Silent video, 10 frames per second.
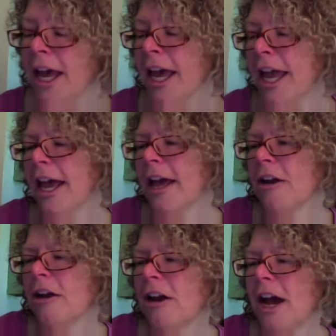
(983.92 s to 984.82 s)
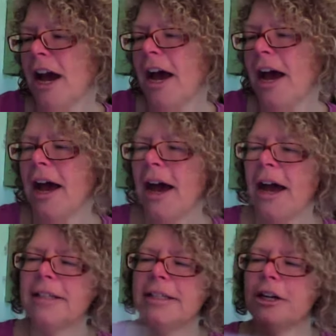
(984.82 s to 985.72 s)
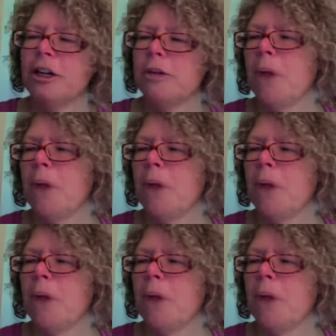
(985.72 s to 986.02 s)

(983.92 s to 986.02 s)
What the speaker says: I started poking around